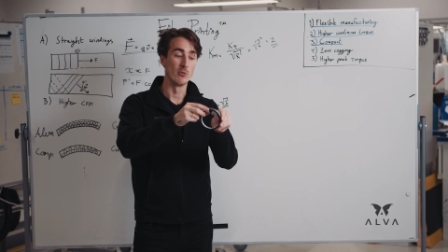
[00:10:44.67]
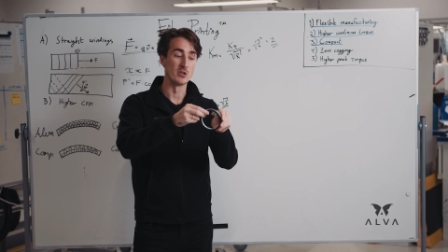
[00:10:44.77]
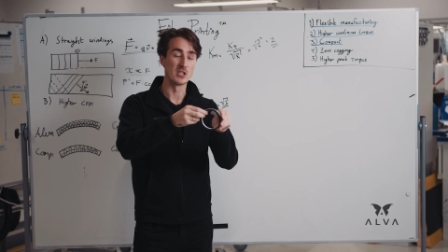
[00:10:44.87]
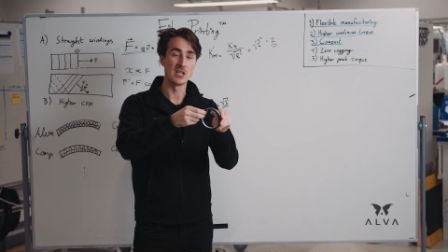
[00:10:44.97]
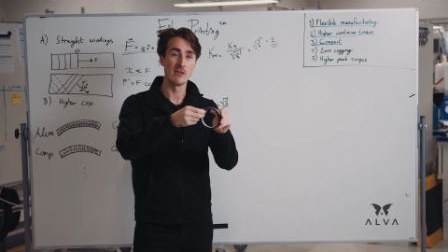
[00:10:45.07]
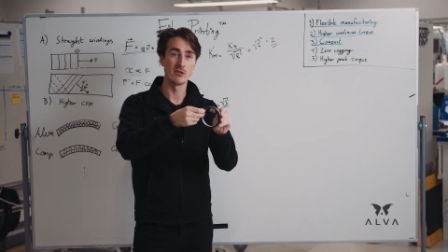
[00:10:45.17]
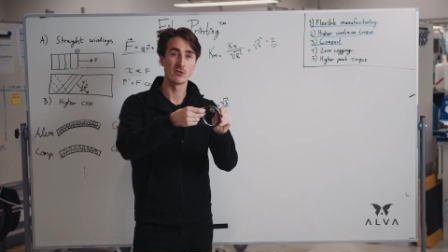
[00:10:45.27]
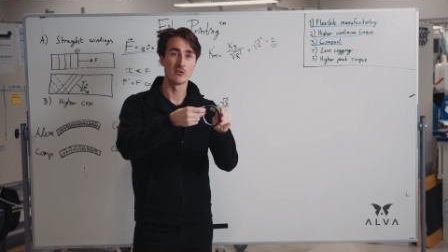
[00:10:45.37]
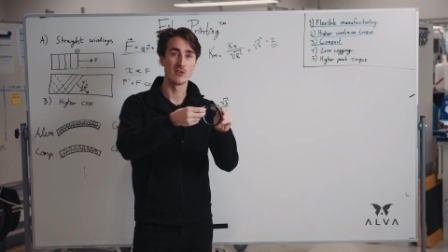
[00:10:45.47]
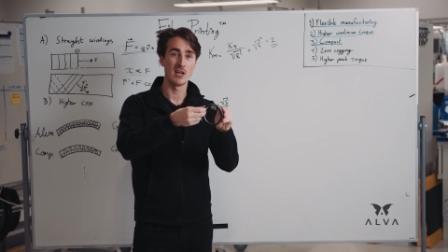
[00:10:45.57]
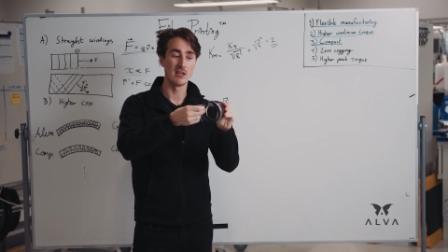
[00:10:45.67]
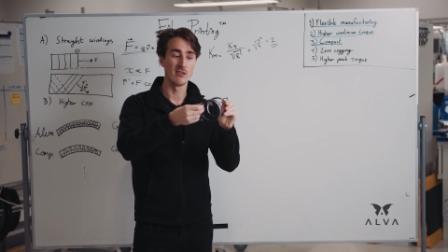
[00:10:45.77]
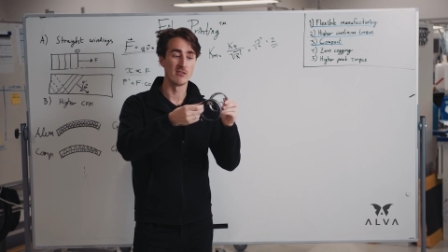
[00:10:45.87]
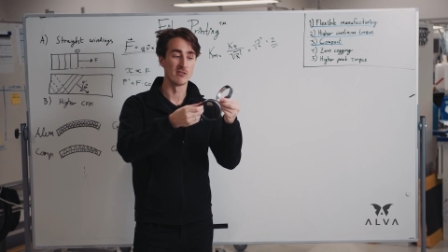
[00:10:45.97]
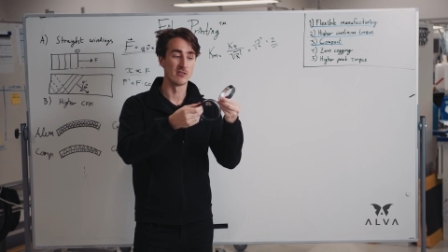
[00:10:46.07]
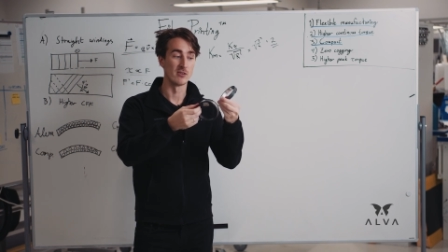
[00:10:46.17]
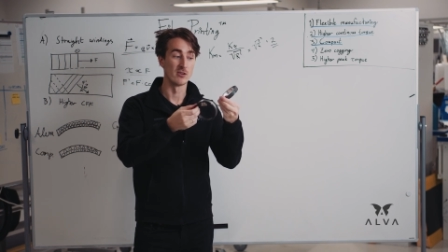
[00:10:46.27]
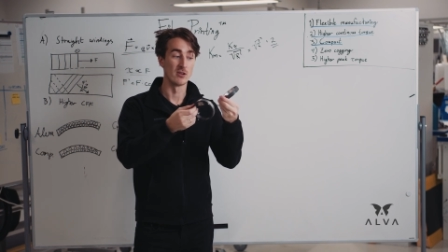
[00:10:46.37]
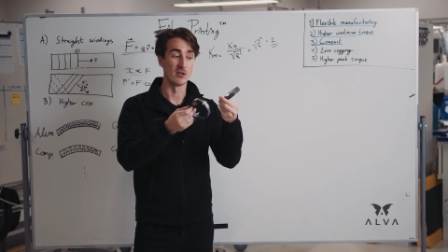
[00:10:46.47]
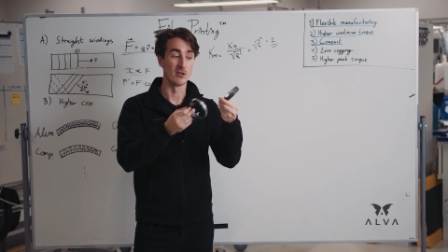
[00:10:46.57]
which even contains
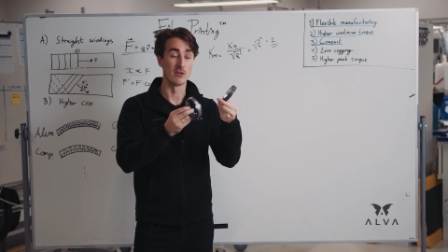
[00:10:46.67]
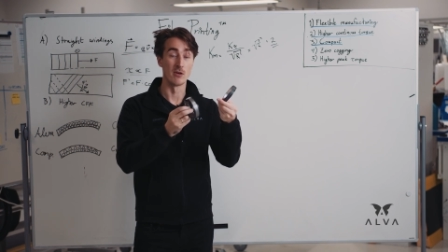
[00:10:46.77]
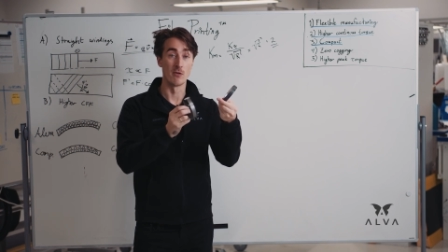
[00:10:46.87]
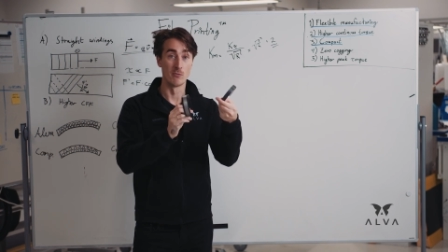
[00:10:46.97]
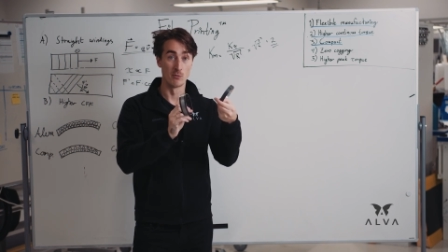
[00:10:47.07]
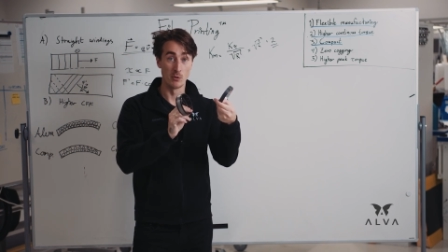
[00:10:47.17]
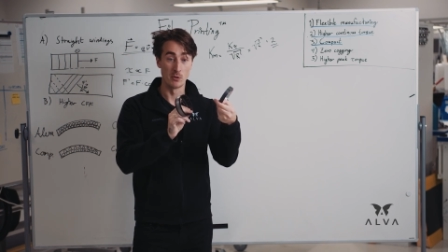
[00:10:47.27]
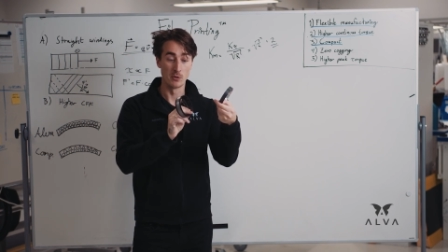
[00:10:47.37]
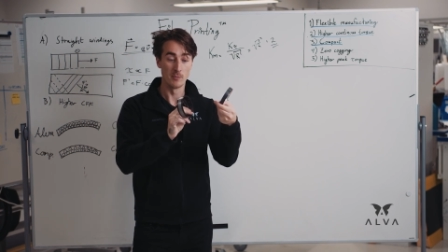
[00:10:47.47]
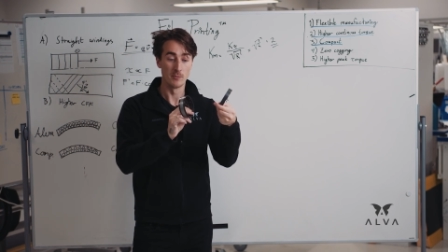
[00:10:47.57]
the rotor.